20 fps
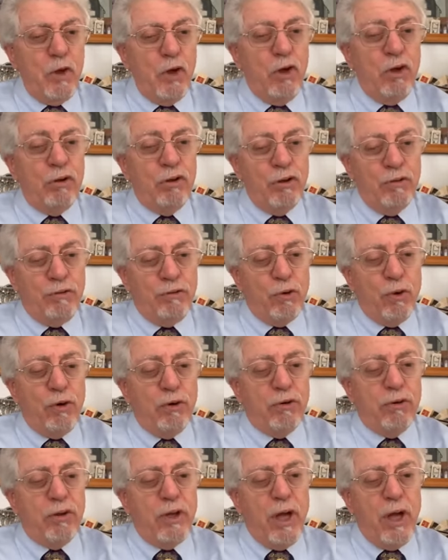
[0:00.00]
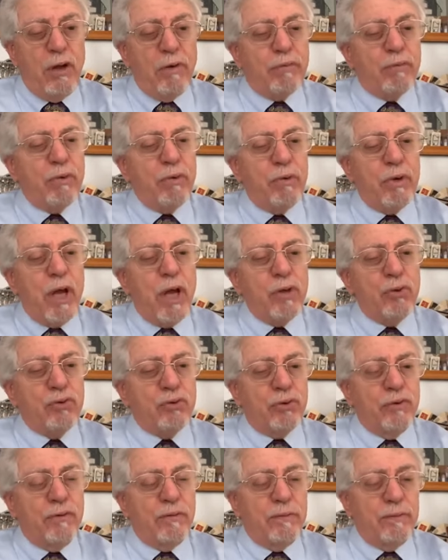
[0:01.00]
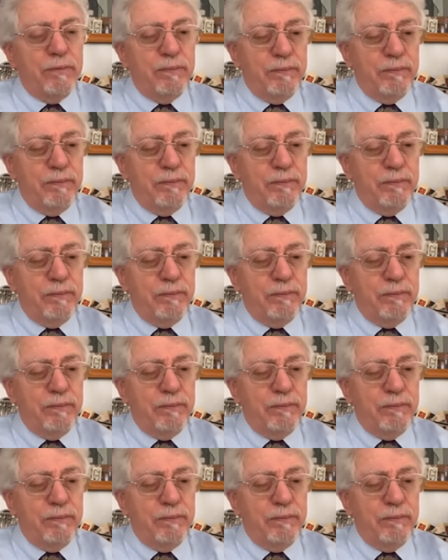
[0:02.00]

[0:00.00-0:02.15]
on the fourth day of creation.